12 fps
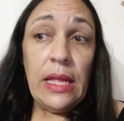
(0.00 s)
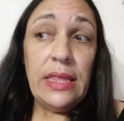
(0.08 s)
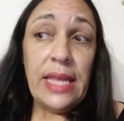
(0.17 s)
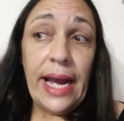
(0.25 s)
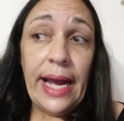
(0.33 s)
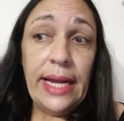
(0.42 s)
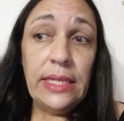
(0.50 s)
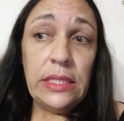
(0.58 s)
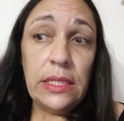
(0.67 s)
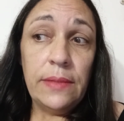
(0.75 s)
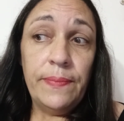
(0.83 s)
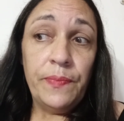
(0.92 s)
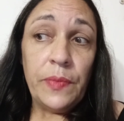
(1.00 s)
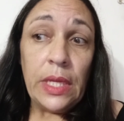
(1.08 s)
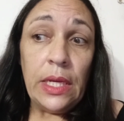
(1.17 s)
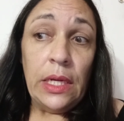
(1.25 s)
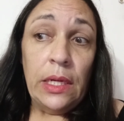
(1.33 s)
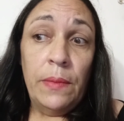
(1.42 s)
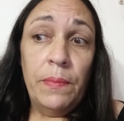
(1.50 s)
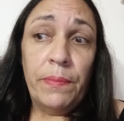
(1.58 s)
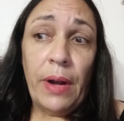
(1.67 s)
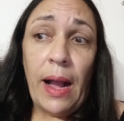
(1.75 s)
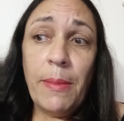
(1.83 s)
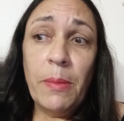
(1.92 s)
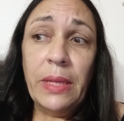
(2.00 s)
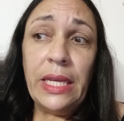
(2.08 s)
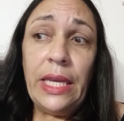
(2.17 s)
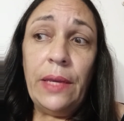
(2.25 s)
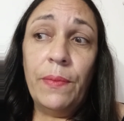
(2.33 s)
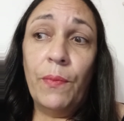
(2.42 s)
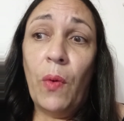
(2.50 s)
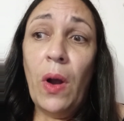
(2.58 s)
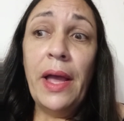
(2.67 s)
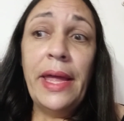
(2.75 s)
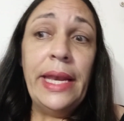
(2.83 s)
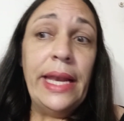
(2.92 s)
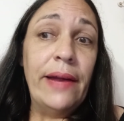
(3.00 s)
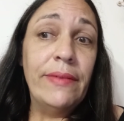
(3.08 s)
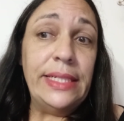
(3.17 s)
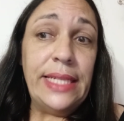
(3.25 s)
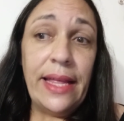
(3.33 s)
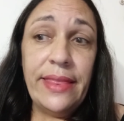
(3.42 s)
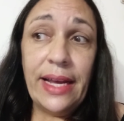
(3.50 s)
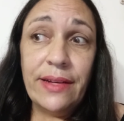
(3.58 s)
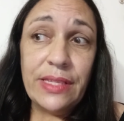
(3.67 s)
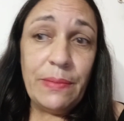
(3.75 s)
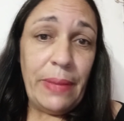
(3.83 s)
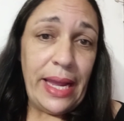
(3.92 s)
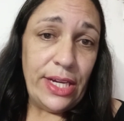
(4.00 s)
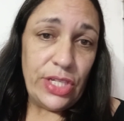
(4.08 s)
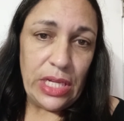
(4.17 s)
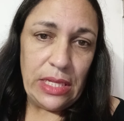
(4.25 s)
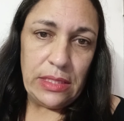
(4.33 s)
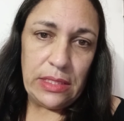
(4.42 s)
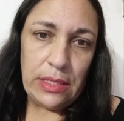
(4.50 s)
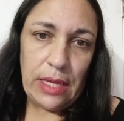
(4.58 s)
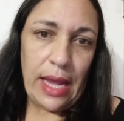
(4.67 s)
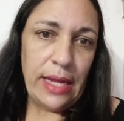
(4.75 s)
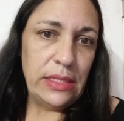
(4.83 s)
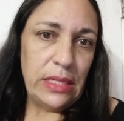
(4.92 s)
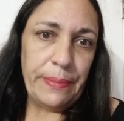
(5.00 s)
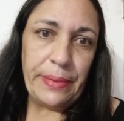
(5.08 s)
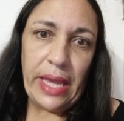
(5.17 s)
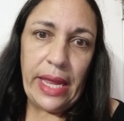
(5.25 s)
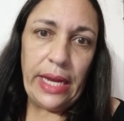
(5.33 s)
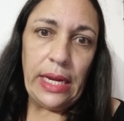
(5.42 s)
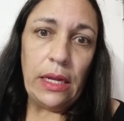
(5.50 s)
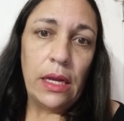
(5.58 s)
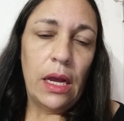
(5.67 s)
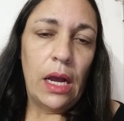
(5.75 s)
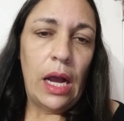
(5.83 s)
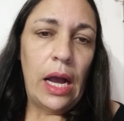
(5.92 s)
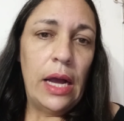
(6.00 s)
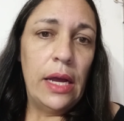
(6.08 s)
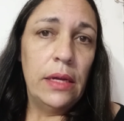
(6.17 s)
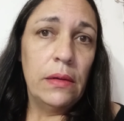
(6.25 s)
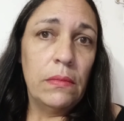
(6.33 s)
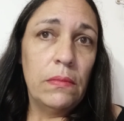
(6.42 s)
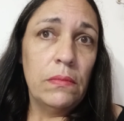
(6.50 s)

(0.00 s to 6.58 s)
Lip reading: that probably 1 in every 10,000 patients ends up getting a